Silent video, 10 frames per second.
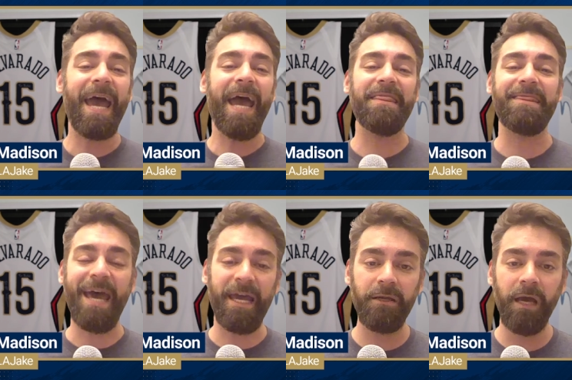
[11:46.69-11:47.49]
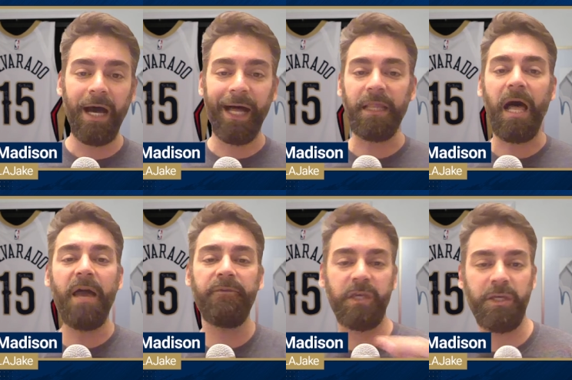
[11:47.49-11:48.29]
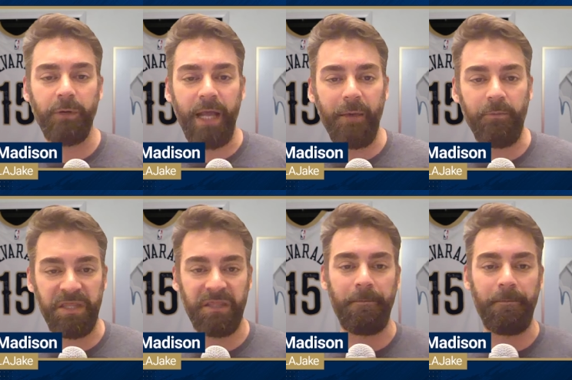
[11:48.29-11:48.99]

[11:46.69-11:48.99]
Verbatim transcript: And then a live Q and A with